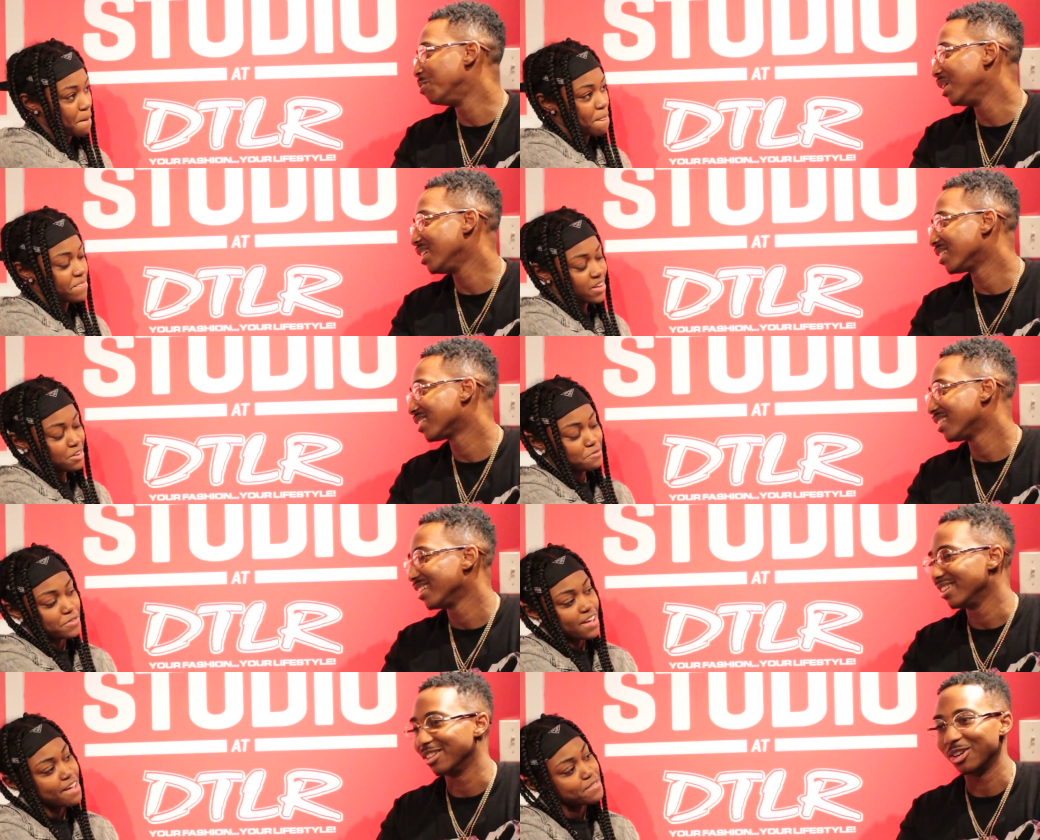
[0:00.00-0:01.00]
Speaker 1: me.
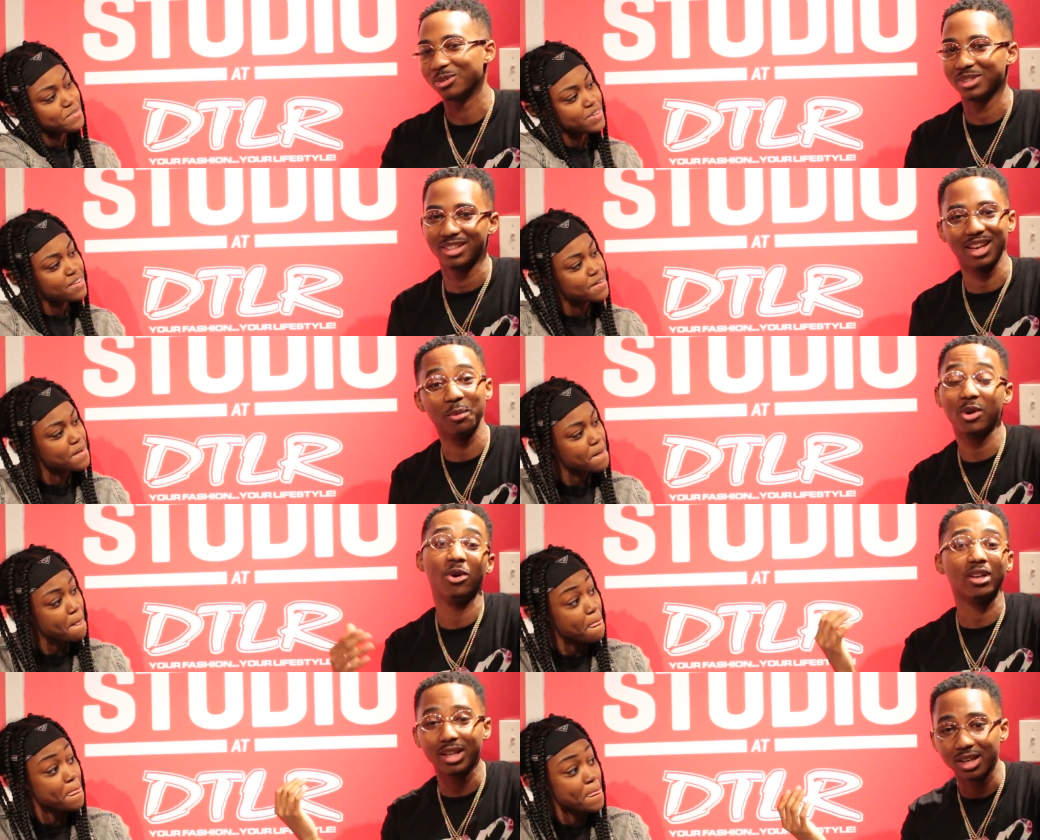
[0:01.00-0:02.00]
You know, yeah, we're
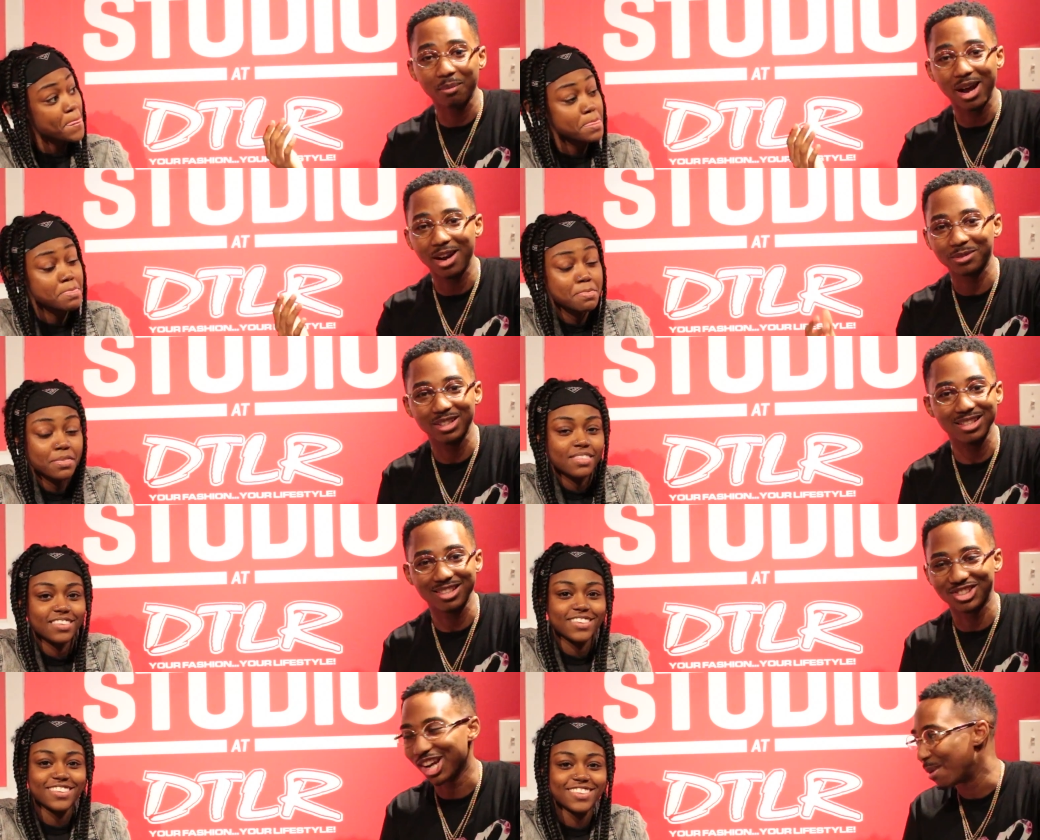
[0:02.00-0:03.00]
gonna get up after this
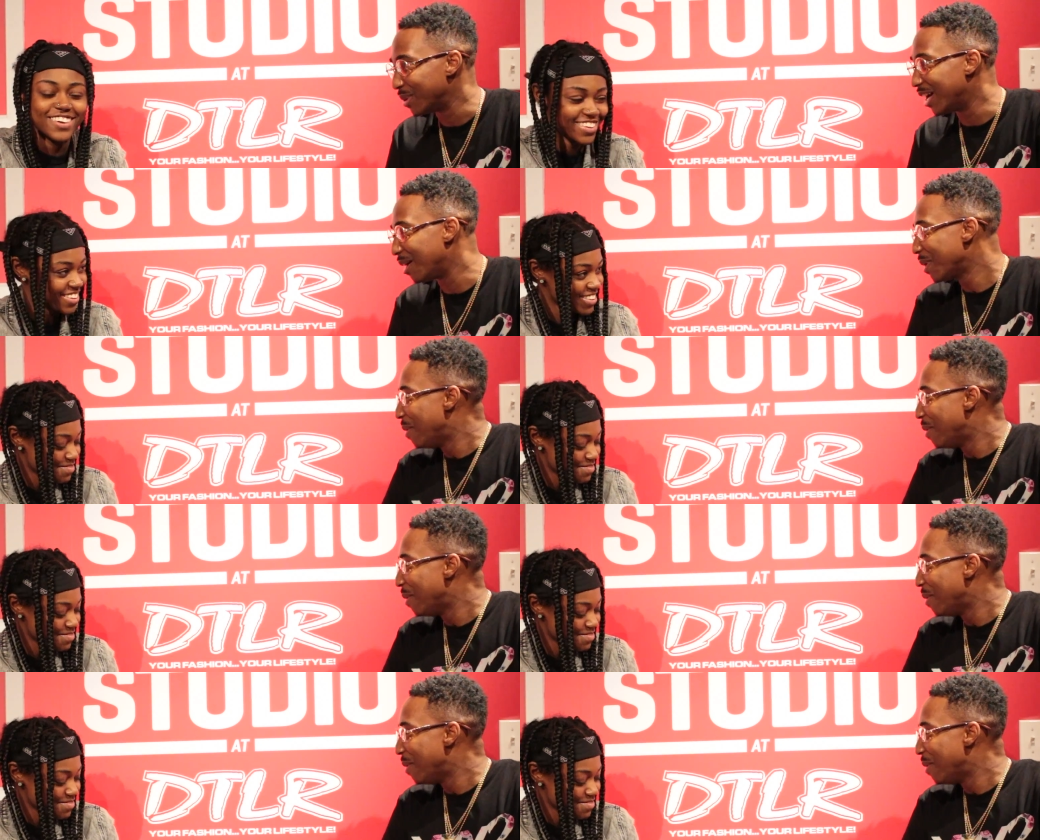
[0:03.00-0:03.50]
and chop it up.